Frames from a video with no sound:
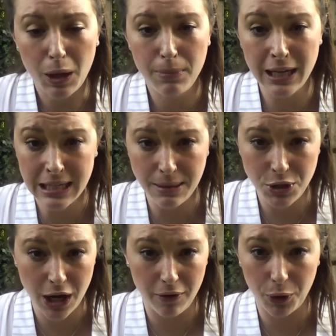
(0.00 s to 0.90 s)
Please keep
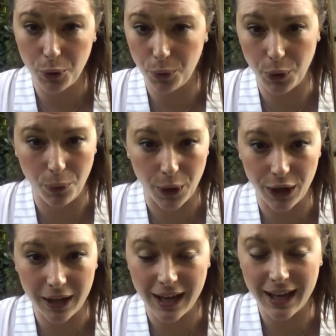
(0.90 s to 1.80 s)
sharing all your
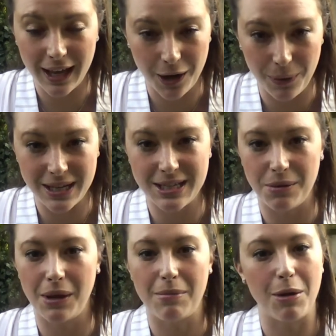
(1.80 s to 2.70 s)
work. Cannot wait to see
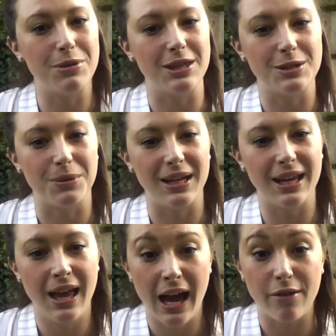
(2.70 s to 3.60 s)
what you come up with this week.